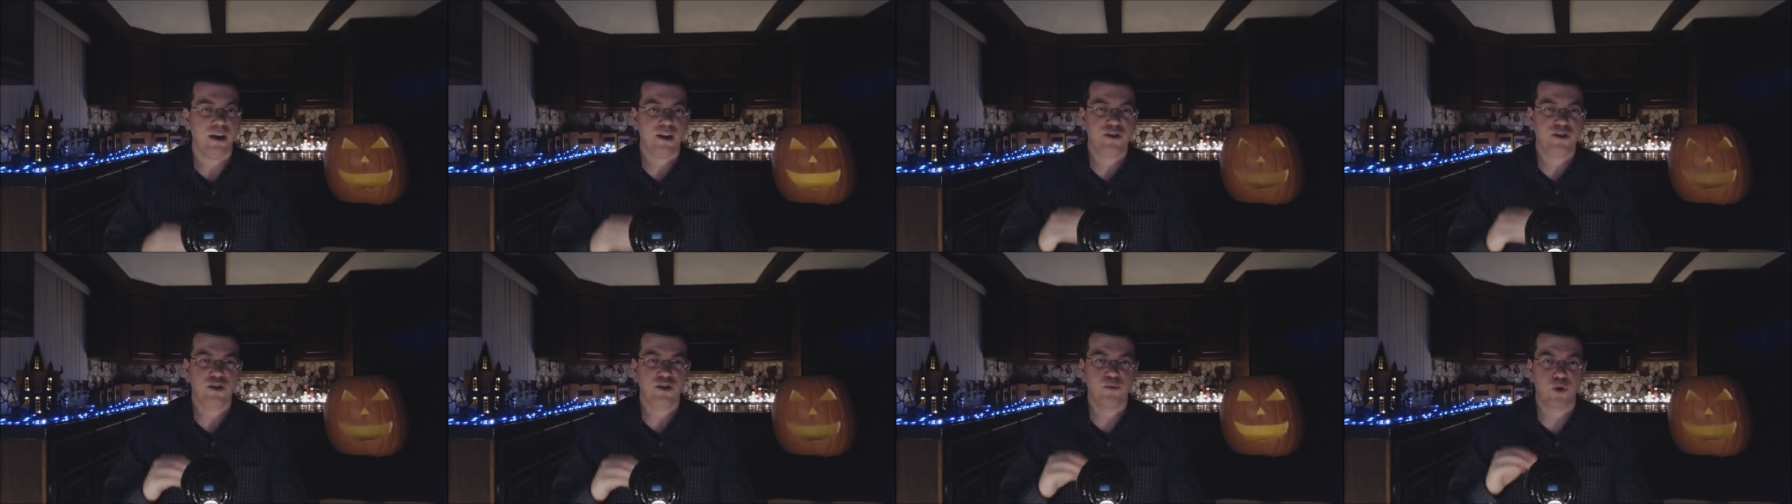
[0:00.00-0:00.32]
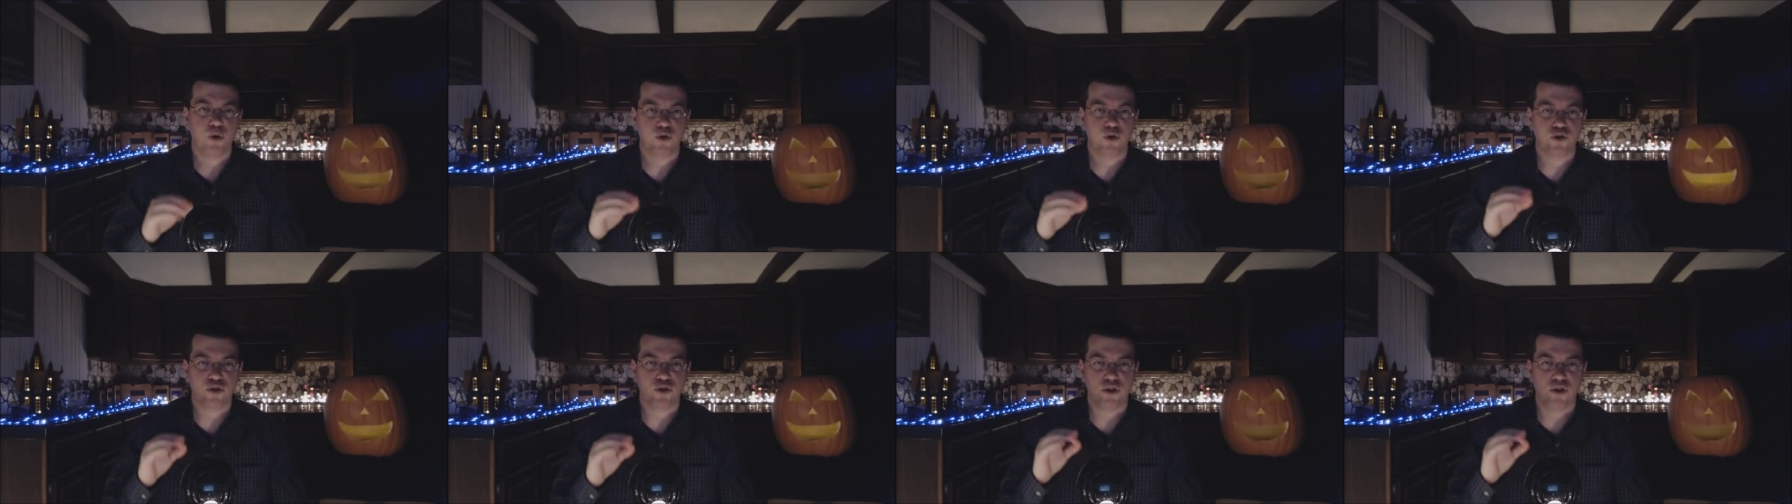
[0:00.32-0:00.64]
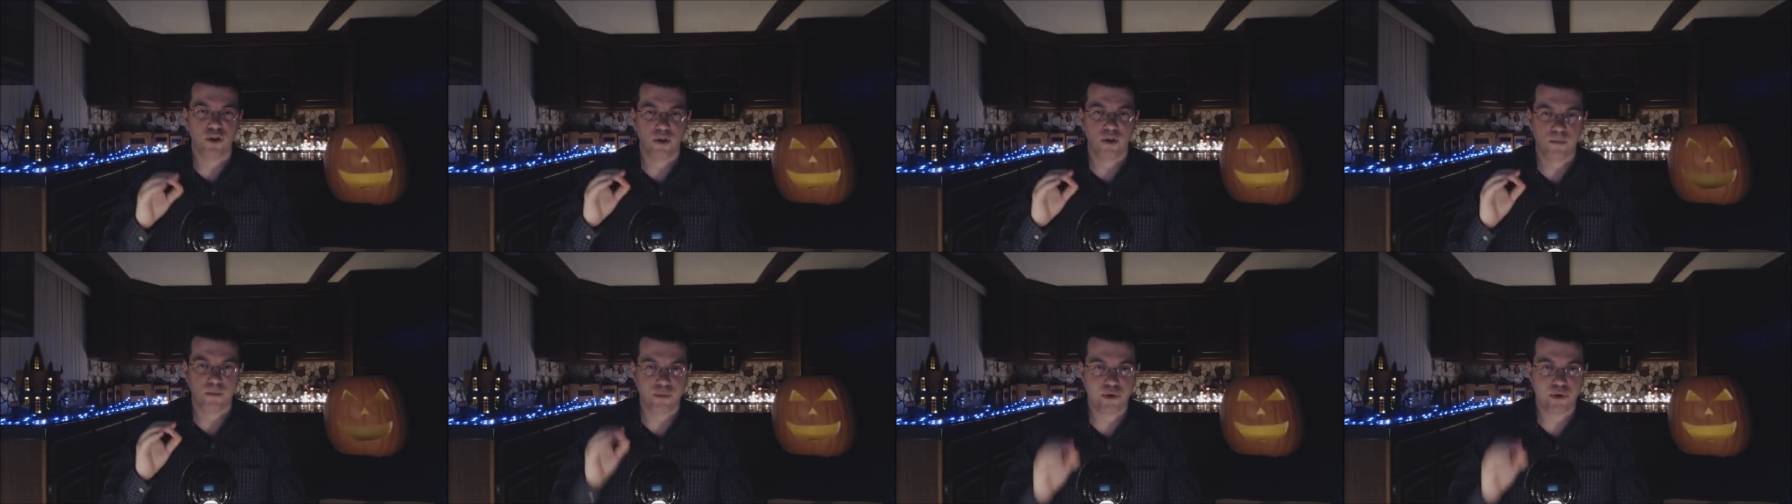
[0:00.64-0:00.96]
is the
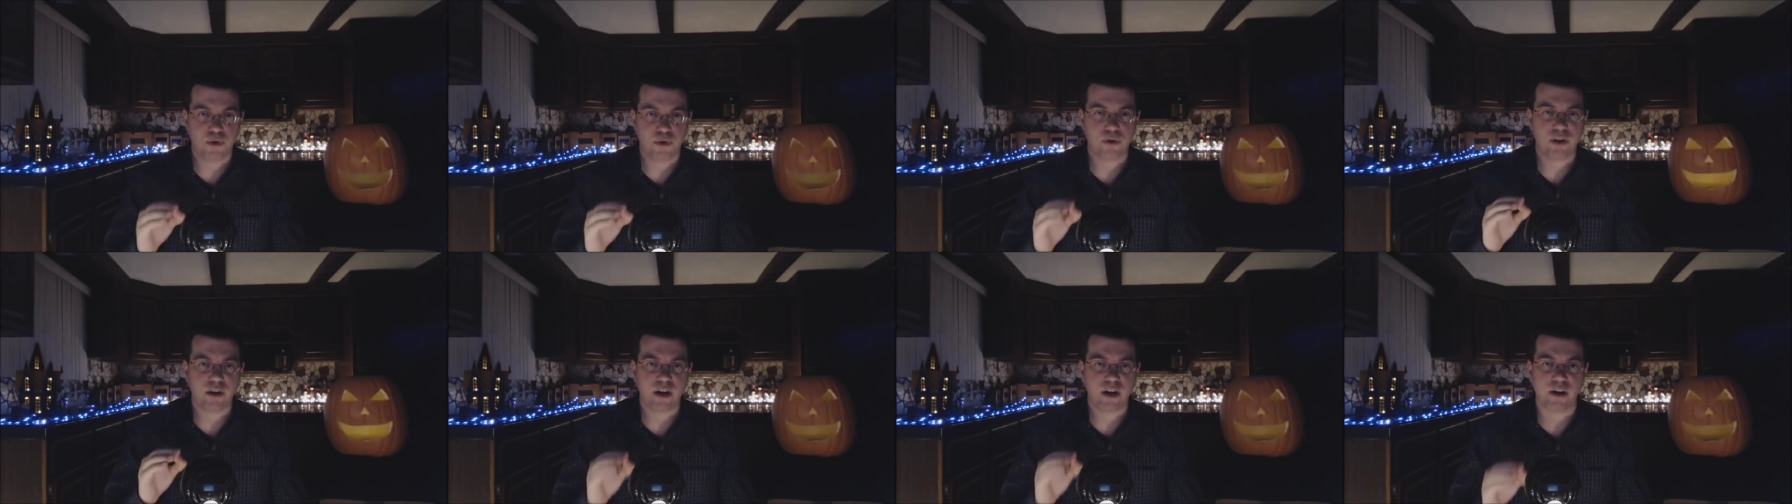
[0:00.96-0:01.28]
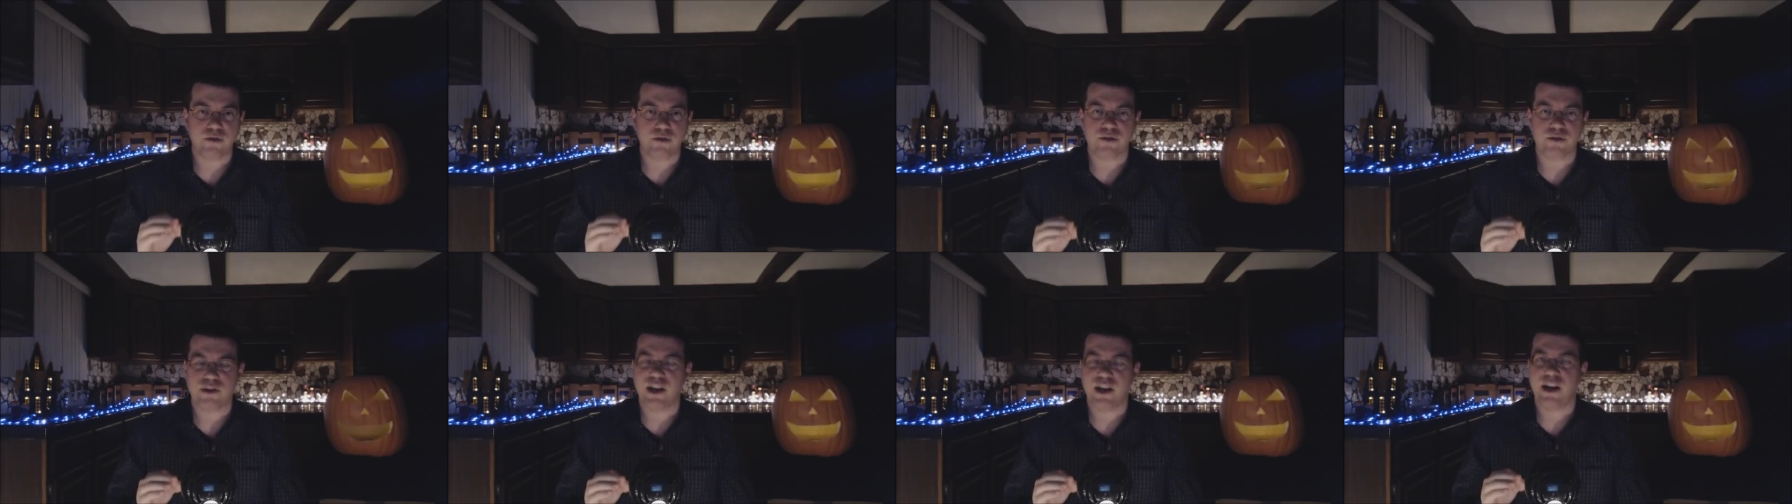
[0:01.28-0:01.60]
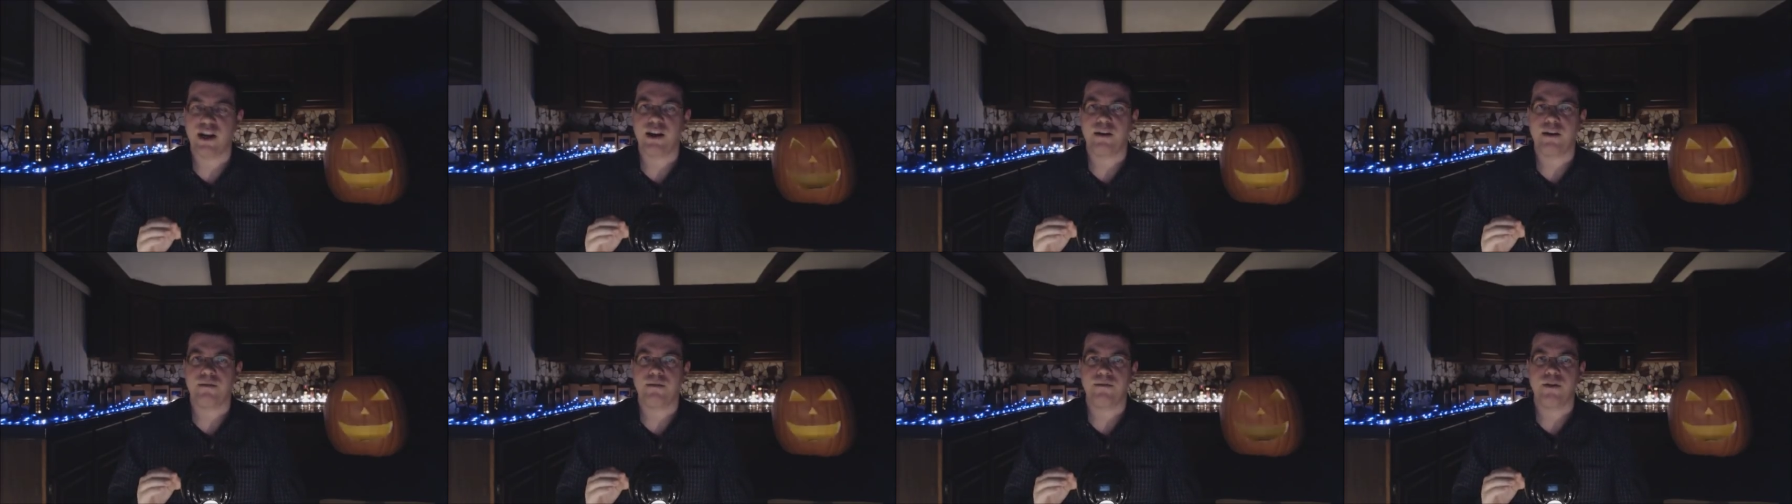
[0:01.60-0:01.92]
most purely
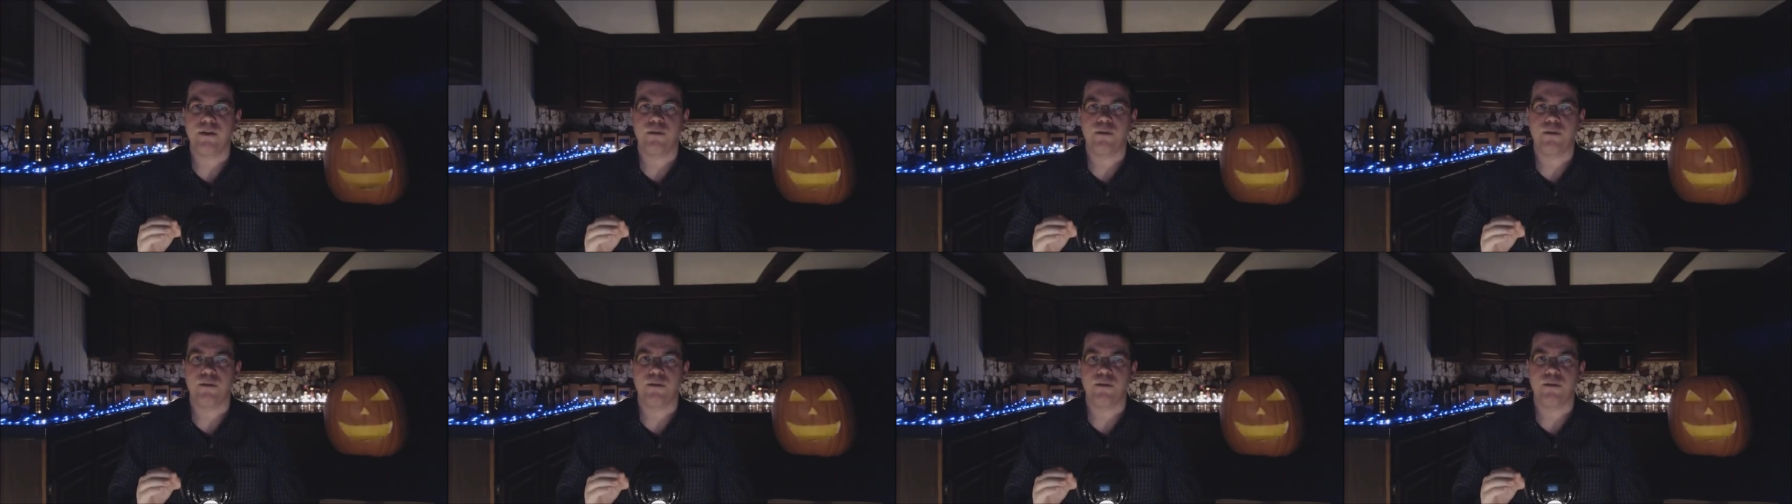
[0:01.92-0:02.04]
entertaining